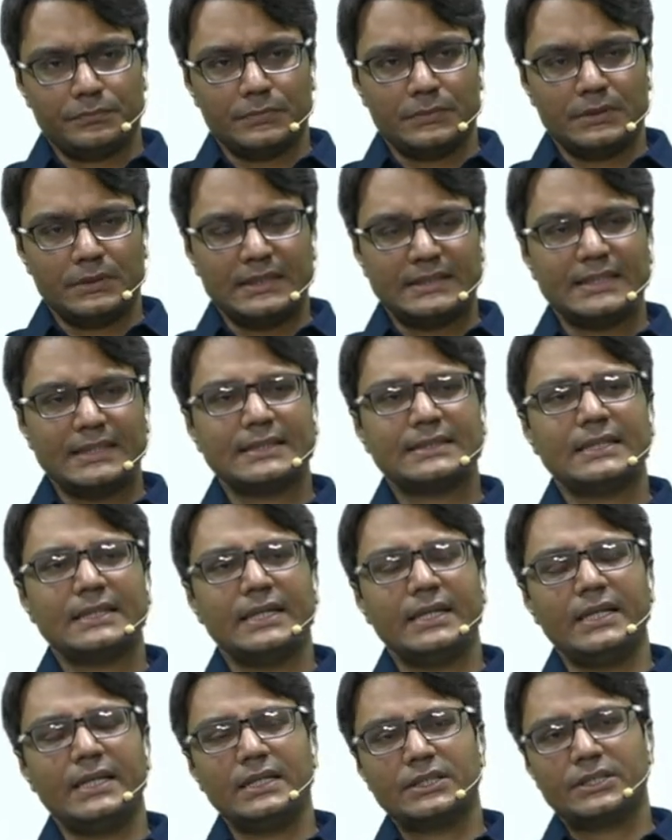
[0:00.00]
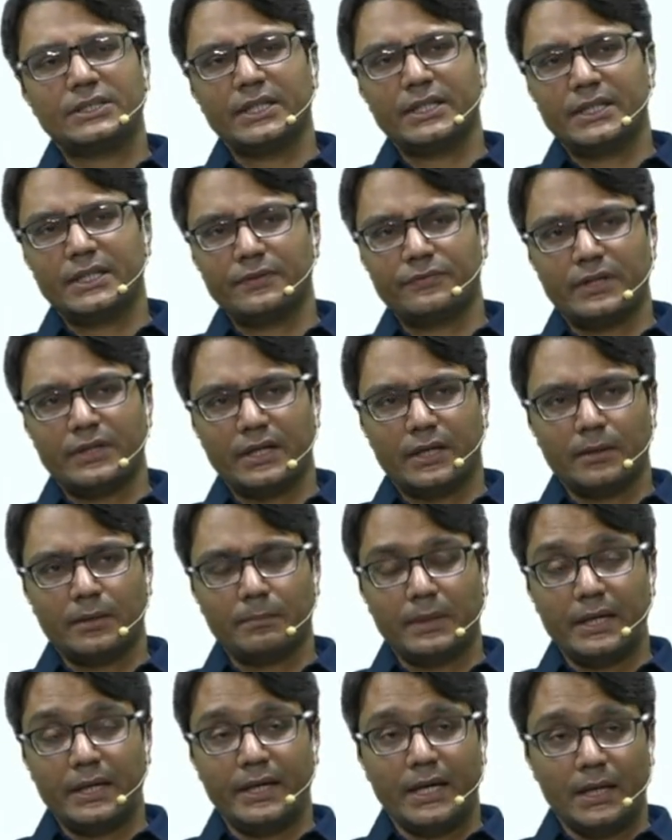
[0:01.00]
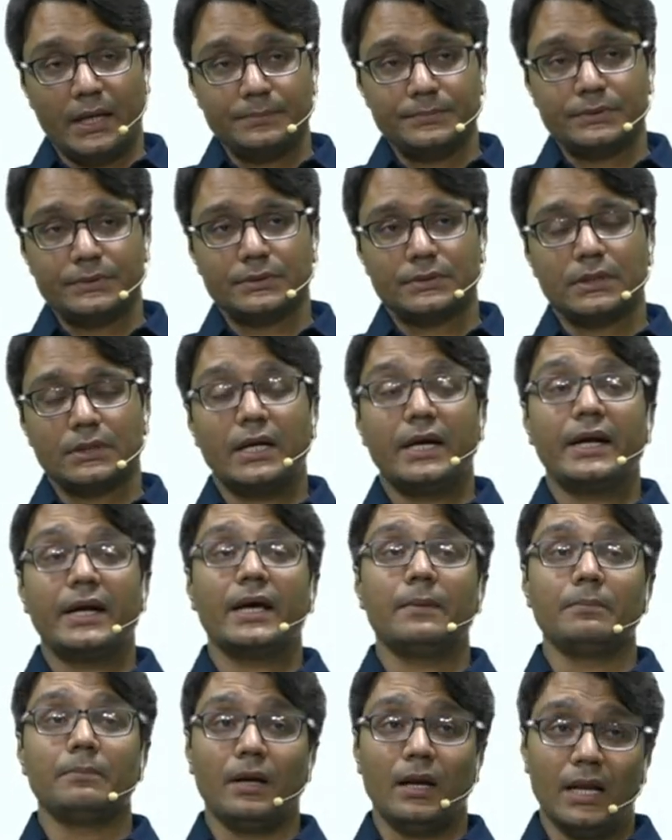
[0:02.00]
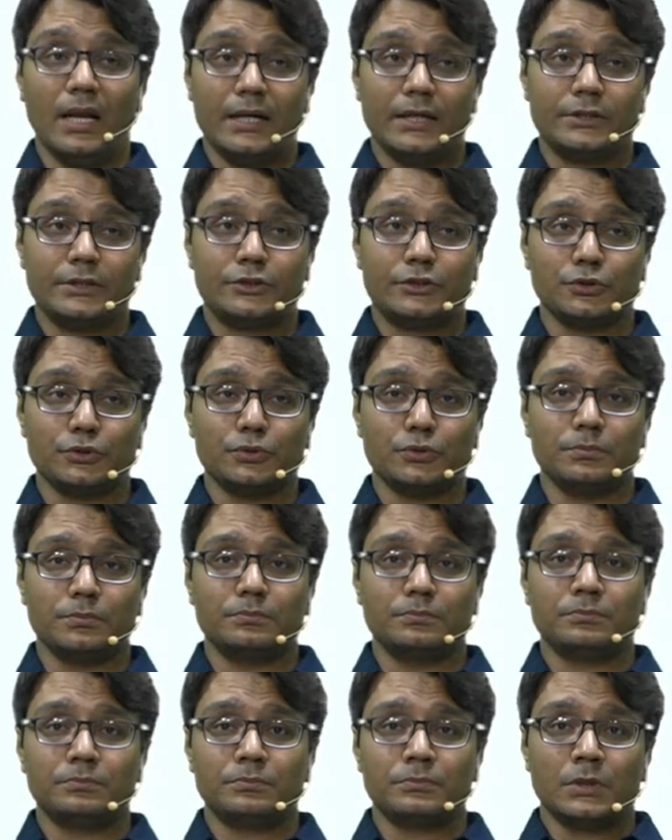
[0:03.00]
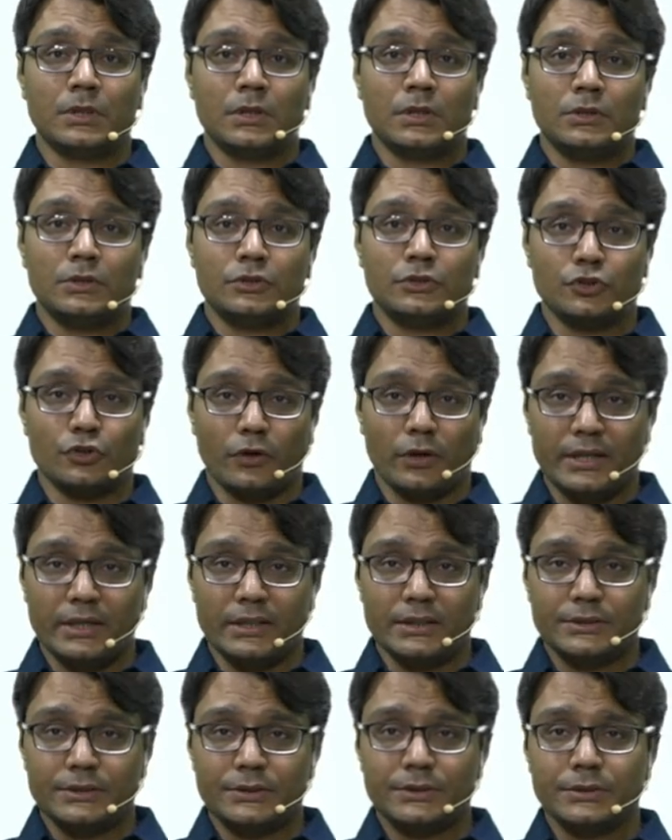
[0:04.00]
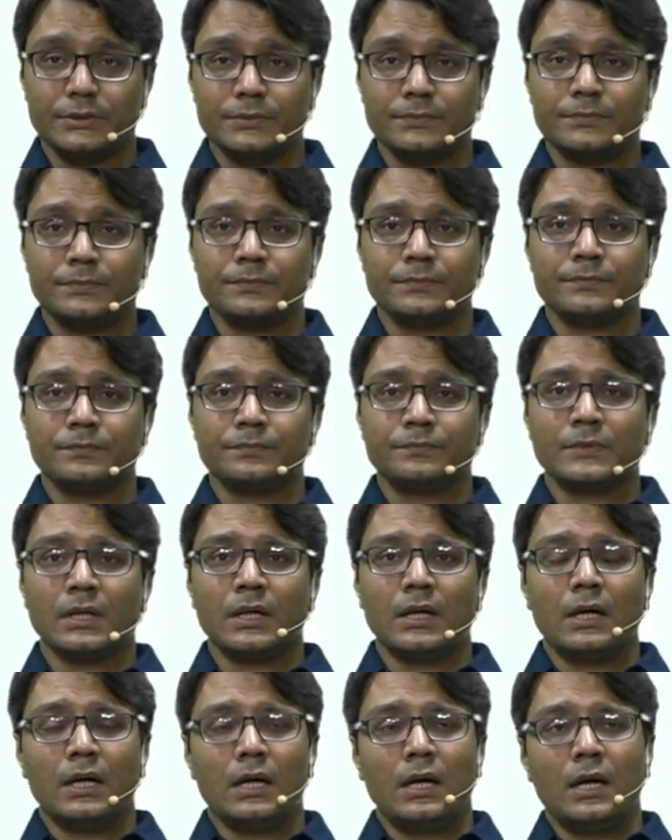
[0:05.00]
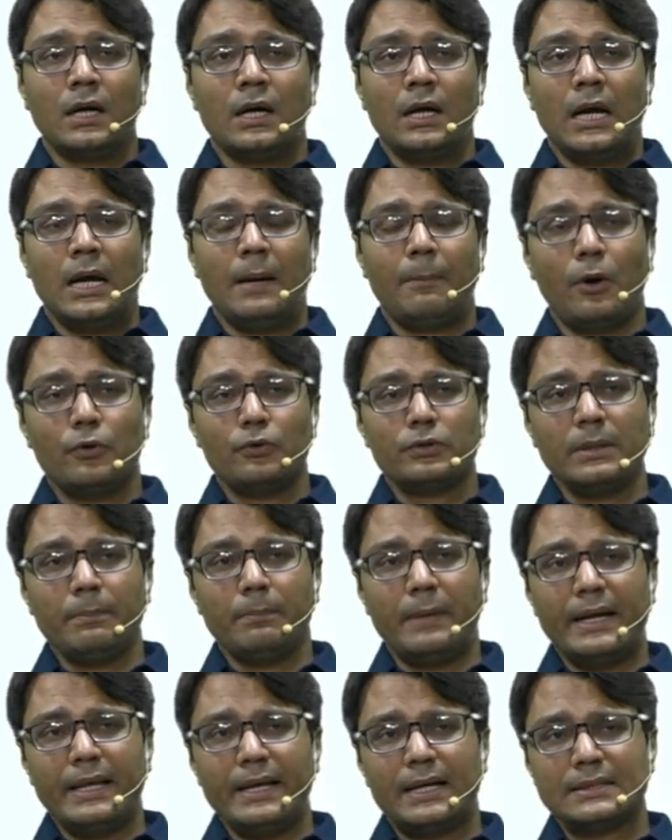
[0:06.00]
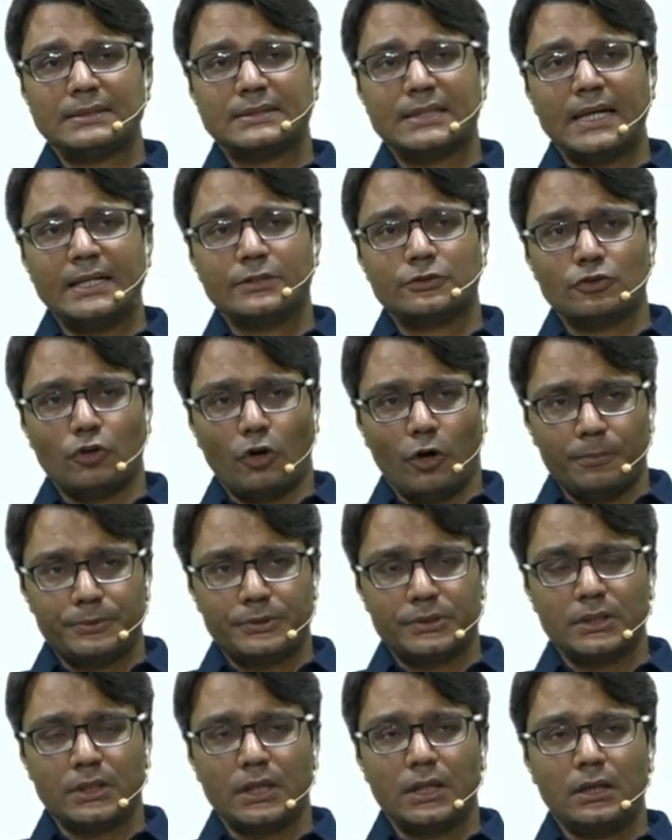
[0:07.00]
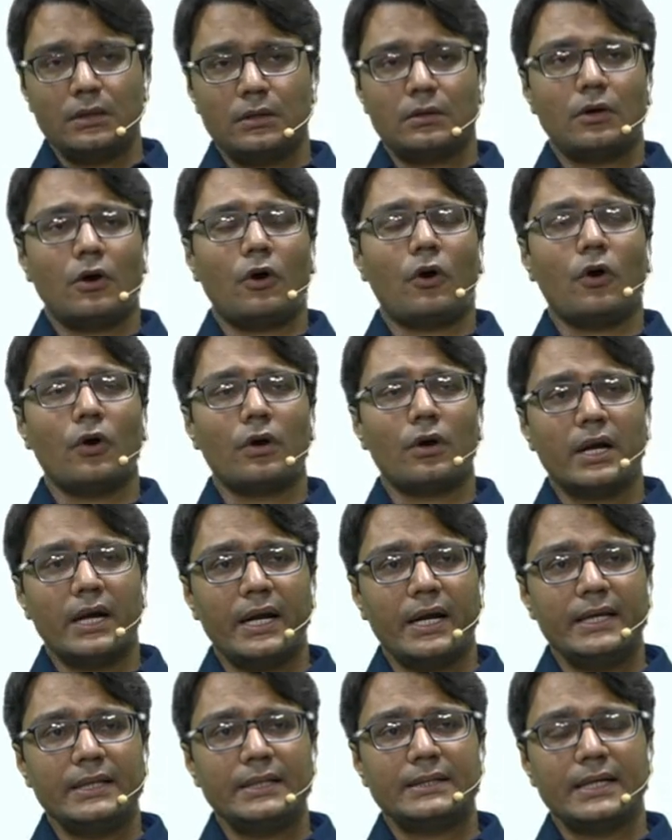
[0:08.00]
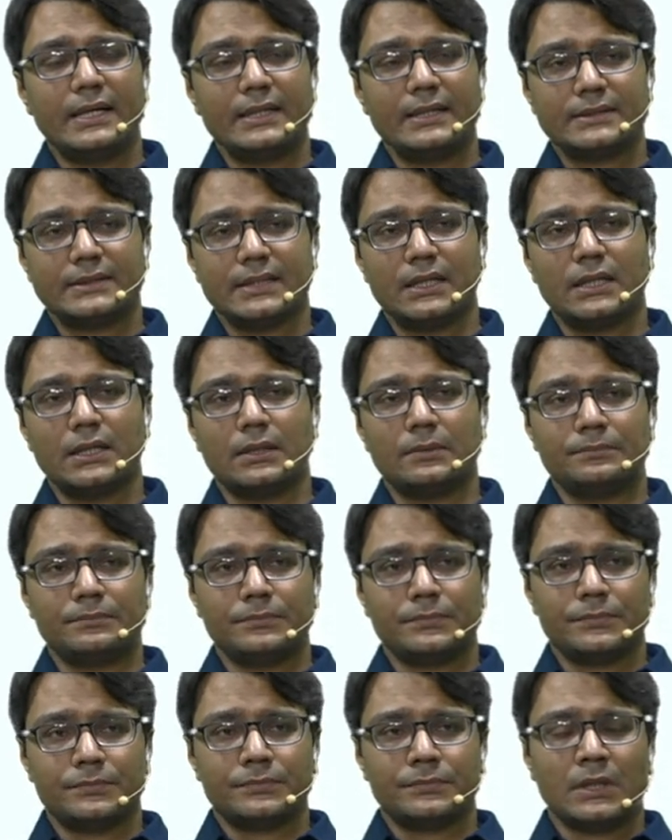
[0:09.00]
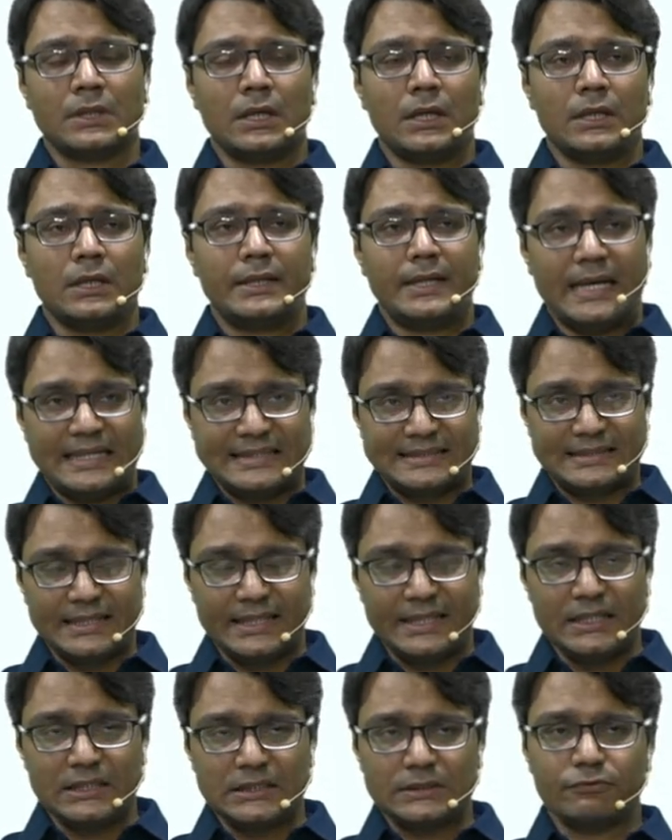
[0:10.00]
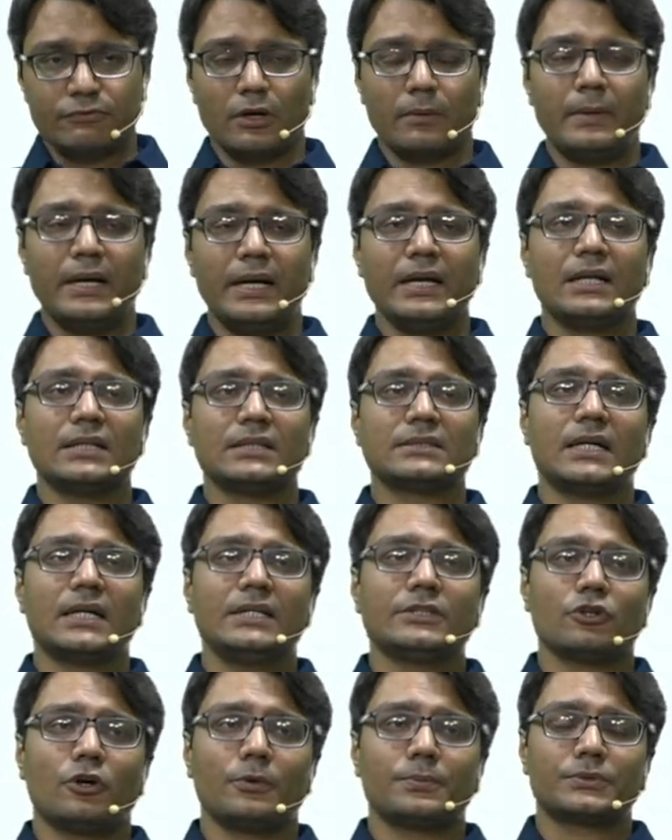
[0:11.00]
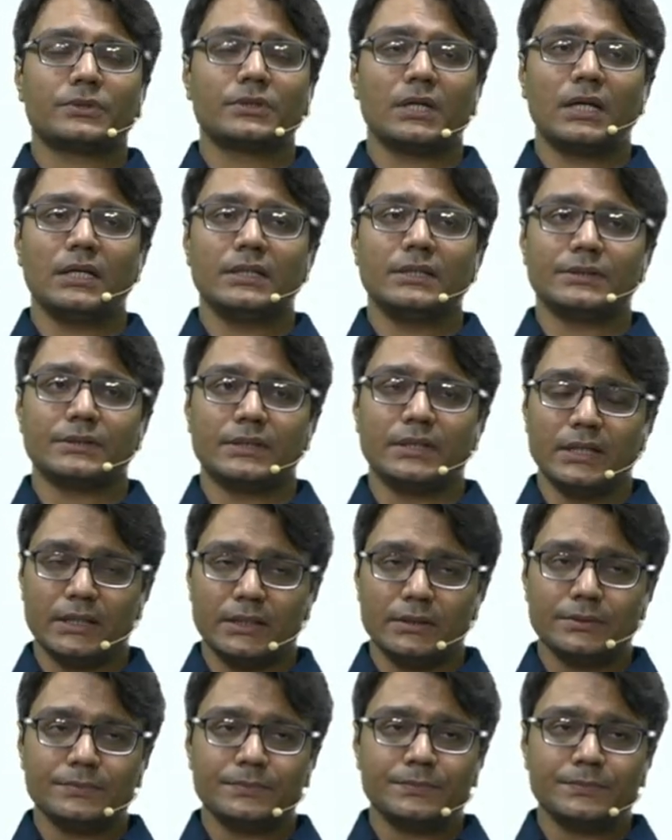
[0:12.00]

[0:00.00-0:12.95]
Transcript: this is the initiative taken by DAMS, and I'm glad to join it. About the medical science optional, already there is a test series for medical science optional is there.